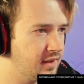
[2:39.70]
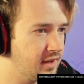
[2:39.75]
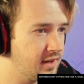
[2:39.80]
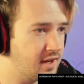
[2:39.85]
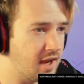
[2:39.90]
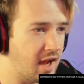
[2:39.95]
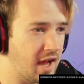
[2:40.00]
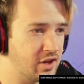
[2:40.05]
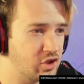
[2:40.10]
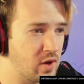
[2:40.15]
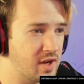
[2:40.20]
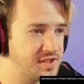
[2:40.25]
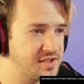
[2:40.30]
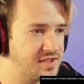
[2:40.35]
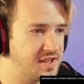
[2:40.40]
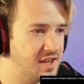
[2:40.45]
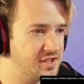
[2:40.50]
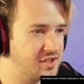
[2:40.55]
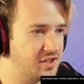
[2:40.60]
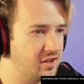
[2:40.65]
Contrast
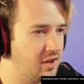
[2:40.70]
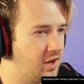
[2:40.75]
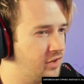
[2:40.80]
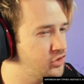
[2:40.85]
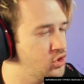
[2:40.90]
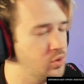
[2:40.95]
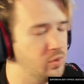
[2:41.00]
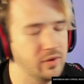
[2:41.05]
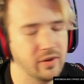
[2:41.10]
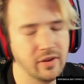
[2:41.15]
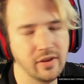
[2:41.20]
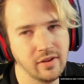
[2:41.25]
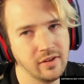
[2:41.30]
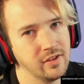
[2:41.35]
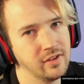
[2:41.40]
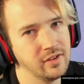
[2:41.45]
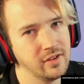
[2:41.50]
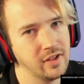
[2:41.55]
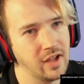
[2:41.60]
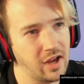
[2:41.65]
as a dude.
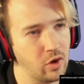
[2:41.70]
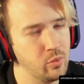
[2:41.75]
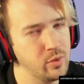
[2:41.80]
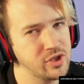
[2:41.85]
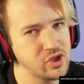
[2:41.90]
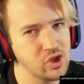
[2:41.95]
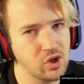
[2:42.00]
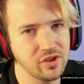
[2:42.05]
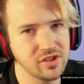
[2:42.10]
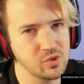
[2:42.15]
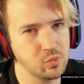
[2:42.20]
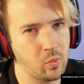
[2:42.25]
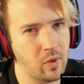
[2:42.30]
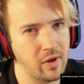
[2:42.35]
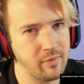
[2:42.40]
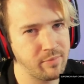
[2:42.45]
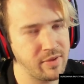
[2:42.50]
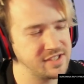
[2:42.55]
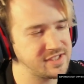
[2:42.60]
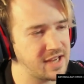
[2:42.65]
Are we sure this is
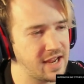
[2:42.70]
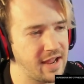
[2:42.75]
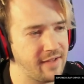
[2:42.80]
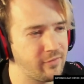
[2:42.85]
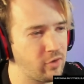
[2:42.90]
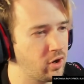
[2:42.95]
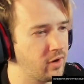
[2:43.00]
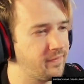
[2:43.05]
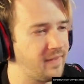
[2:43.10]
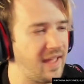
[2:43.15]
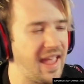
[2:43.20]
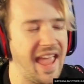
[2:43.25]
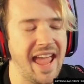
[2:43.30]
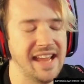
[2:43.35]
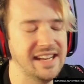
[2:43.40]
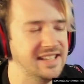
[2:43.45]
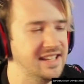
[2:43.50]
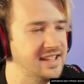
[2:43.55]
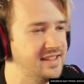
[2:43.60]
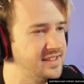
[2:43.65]
One Piece? I haven't heard of
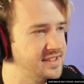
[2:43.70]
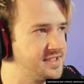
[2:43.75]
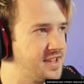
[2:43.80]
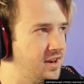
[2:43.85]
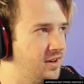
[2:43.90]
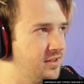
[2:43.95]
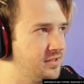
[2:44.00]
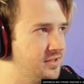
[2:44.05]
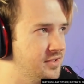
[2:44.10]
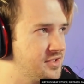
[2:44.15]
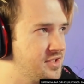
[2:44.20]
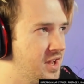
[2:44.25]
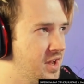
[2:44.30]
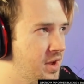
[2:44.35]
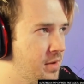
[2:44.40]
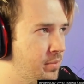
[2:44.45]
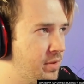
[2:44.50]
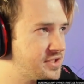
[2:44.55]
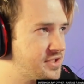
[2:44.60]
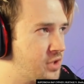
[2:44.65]
any of these characters.
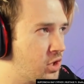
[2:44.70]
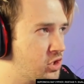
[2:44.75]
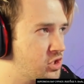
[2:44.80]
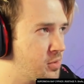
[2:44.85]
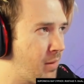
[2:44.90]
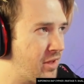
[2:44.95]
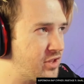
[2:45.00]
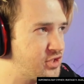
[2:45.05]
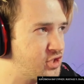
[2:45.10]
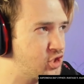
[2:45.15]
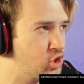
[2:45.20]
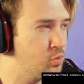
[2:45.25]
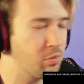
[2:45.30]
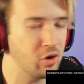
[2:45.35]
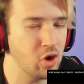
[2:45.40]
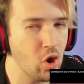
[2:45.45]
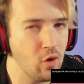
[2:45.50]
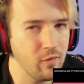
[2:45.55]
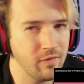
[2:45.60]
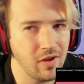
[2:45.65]
But this is also about
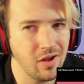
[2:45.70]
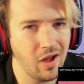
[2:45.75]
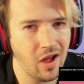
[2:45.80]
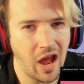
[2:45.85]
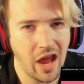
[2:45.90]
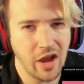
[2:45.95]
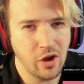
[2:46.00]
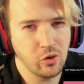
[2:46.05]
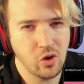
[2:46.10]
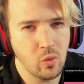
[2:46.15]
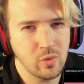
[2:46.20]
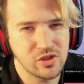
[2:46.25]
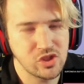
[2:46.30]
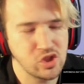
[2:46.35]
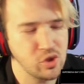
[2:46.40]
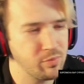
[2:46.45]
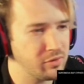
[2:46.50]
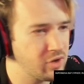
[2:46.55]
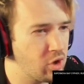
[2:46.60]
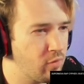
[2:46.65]
Supernova. I don't know what
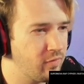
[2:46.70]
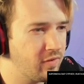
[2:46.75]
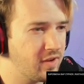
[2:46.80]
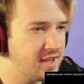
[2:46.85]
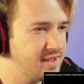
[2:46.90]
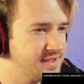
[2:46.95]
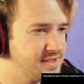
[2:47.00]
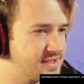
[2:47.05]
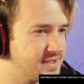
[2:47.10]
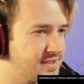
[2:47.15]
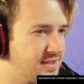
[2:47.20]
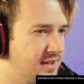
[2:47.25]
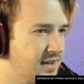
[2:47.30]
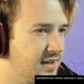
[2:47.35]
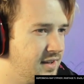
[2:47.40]
Supernova is.